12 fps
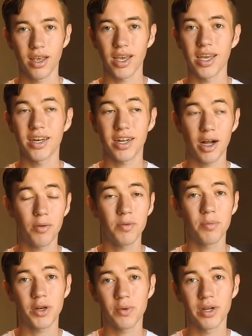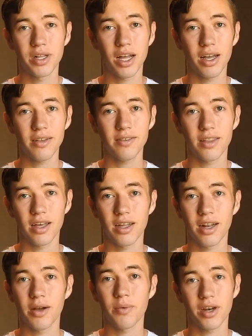and it helped me to realize
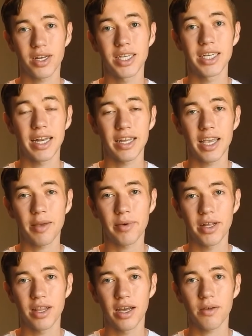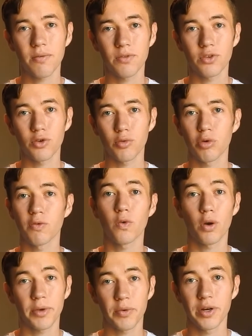that I wanted to dedicate my life to
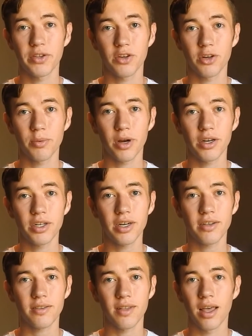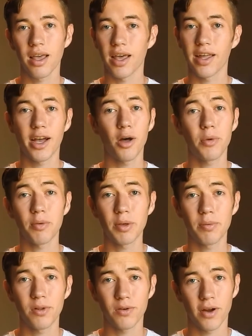performing research projects and helping
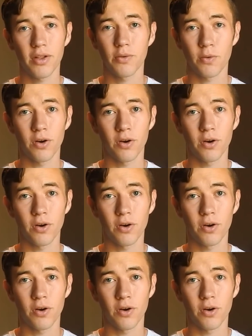people around the